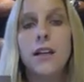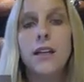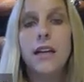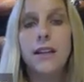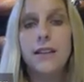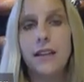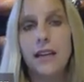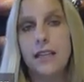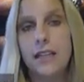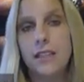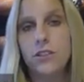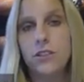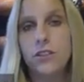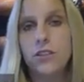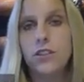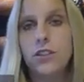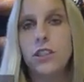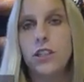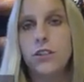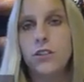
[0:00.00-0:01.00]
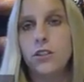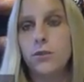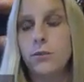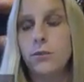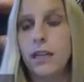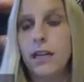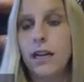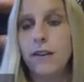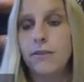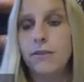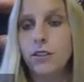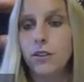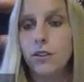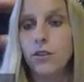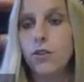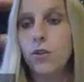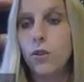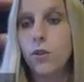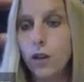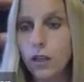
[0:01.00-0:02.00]
and then, you know, you might have to go
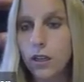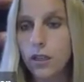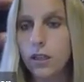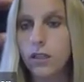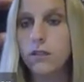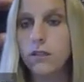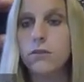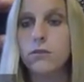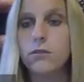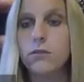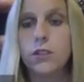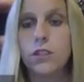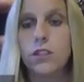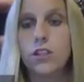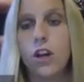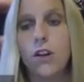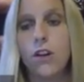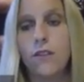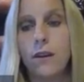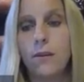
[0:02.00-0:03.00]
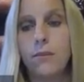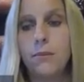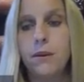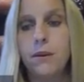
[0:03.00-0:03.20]
to court or resolve them.